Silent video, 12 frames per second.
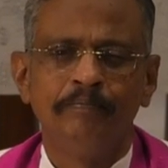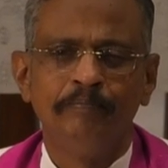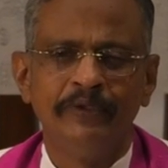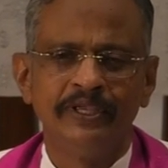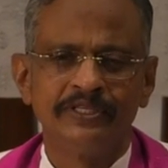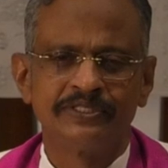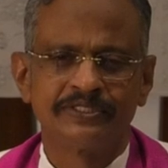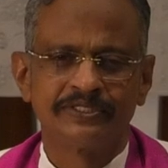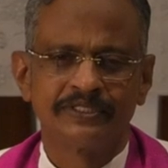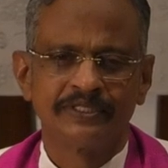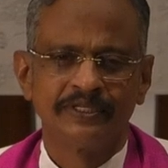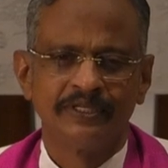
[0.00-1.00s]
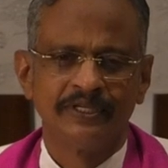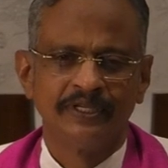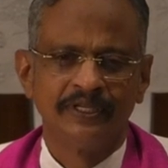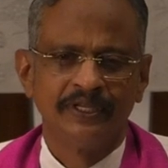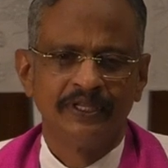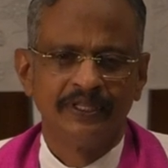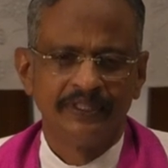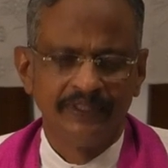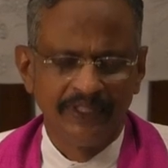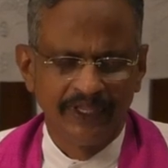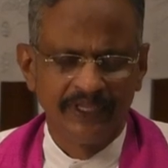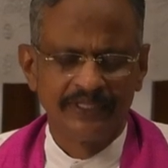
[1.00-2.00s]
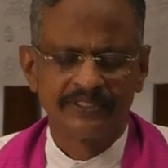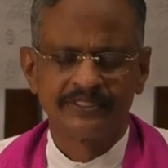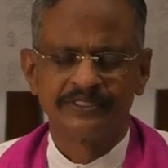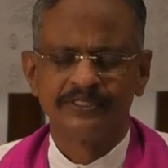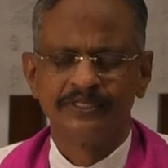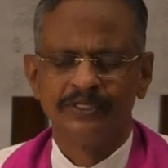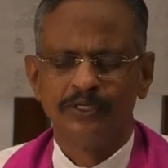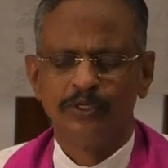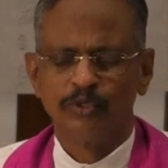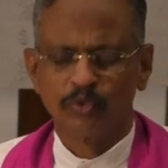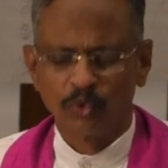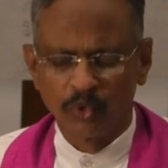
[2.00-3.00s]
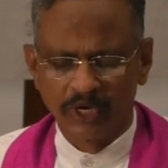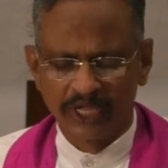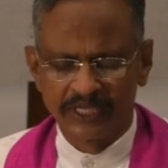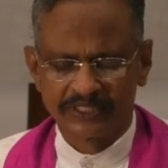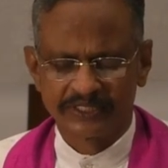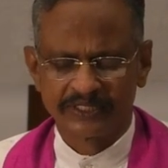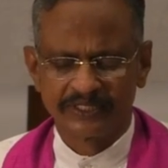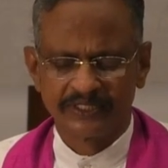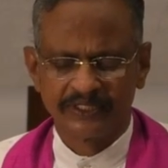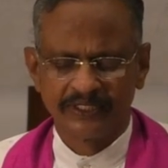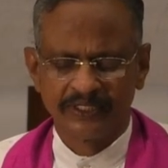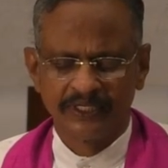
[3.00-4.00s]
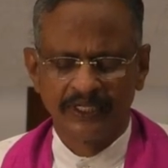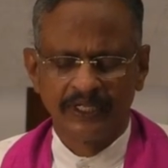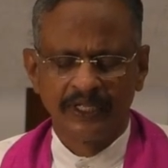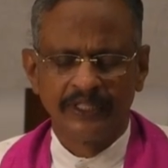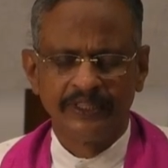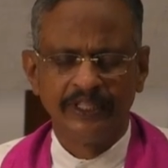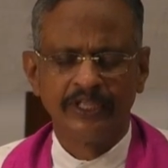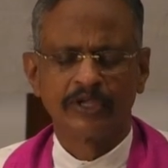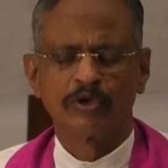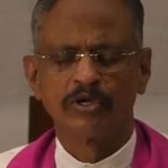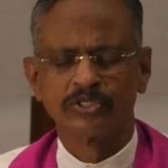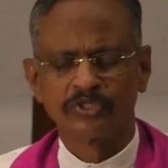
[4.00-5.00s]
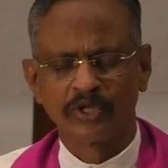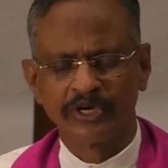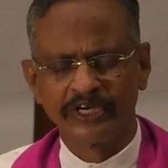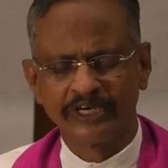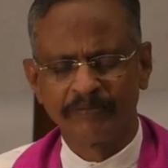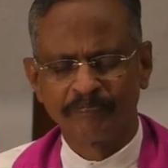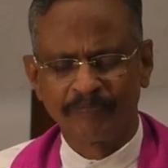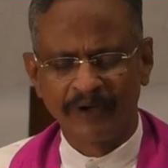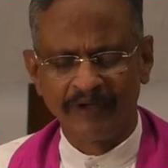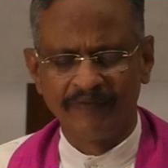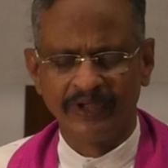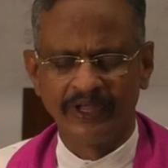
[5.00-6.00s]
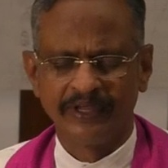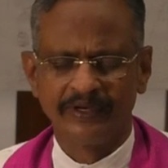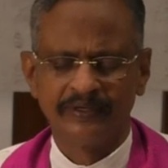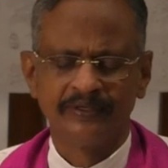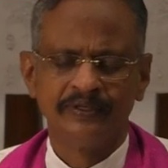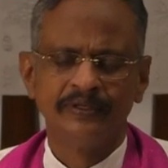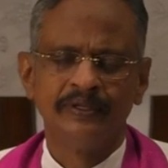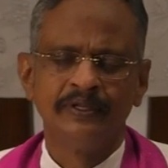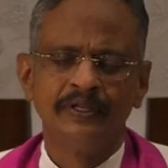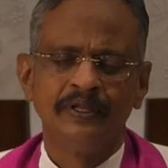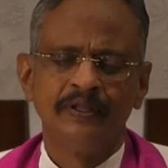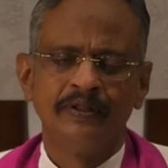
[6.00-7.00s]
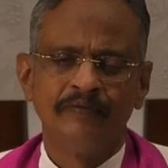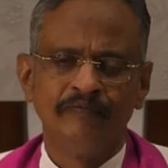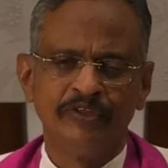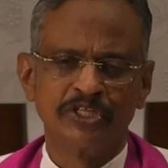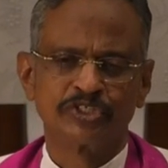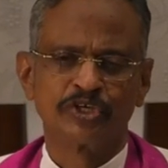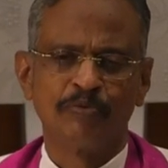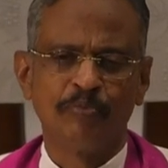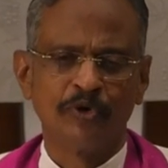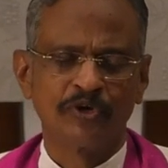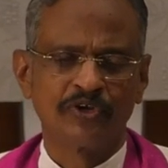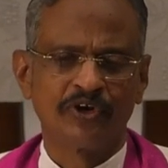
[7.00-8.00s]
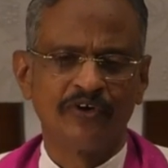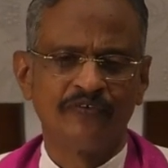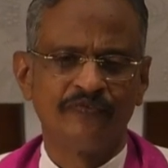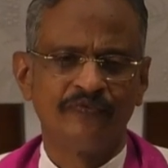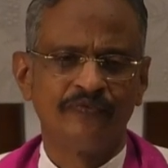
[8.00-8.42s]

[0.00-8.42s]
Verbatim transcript: Beast, these rulers, they consolidate power with the support of